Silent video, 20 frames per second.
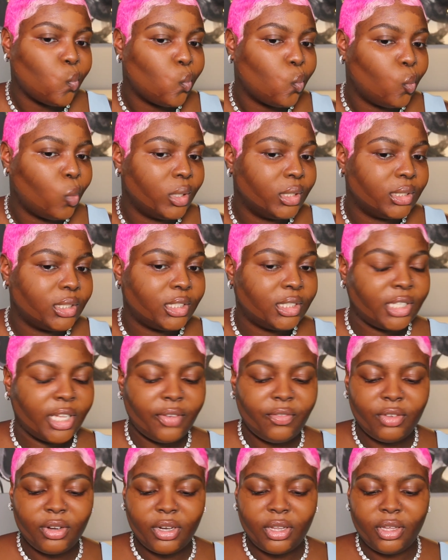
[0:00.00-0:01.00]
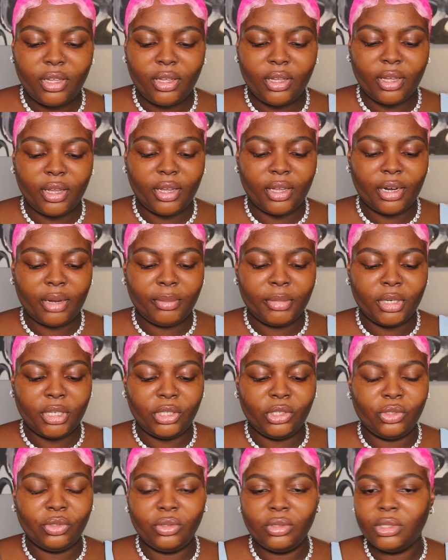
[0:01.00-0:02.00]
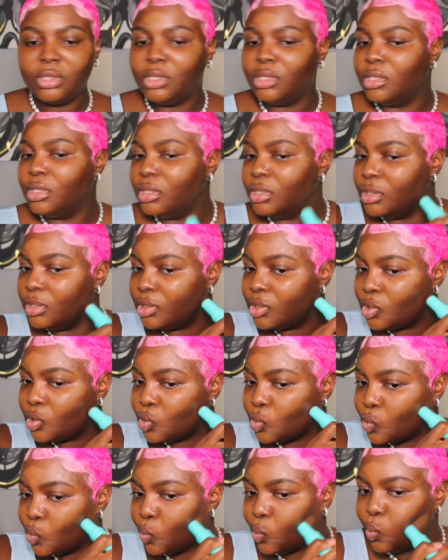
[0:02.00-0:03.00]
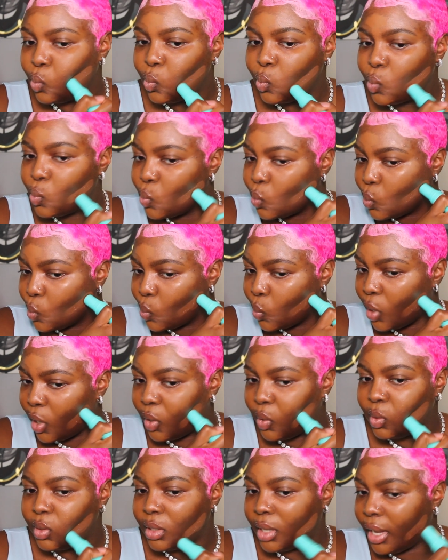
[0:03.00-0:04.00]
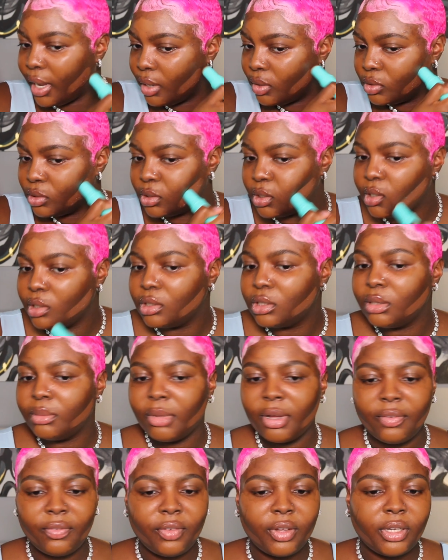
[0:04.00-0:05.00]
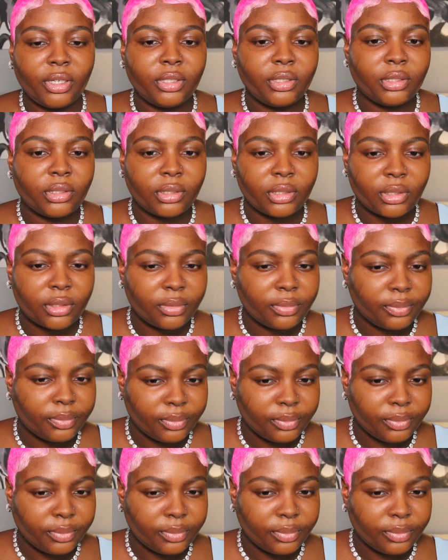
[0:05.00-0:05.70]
170 and I'm gonna use this like on the outskirts of my face.